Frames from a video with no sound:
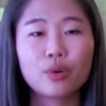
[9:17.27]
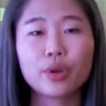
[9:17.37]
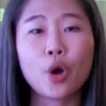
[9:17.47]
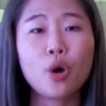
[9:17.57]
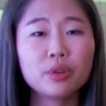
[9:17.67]

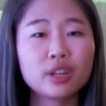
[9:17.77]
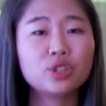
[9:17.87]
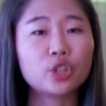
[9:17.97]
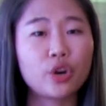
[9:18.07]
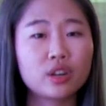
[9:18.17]
We hope you
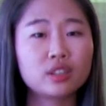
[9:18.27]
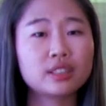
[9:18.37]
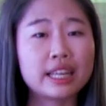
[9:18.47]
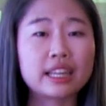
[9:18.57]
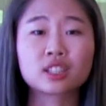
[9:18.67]
can join
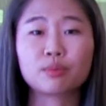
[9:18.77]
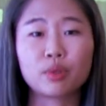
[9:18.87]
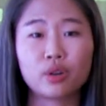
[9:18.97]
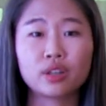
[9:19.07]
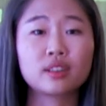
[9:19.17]
us and
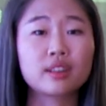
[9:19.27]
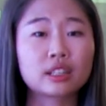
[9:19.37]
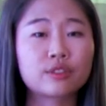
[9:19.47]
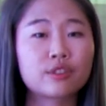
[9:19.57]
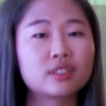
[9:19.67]
explore the
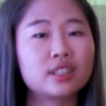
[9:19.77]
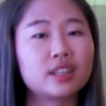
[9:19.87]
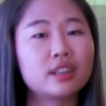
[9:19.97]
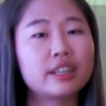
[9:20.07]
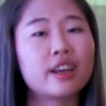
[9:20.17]
next
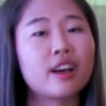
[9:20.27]
frontier in